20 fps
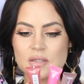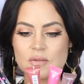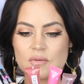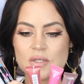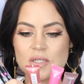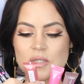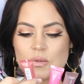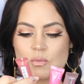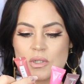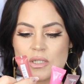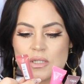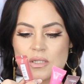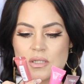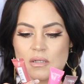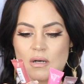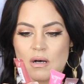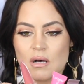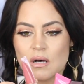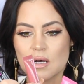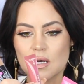So this one is
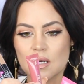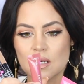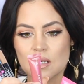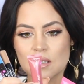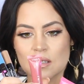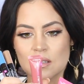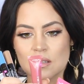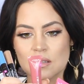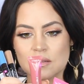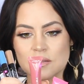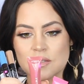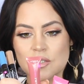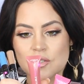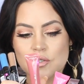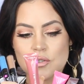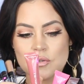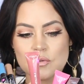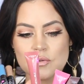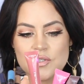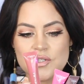called
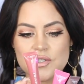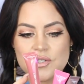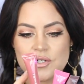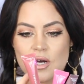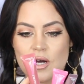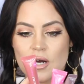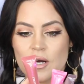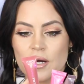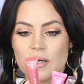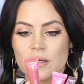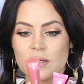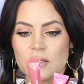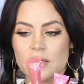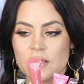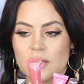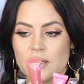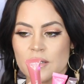Nude Star,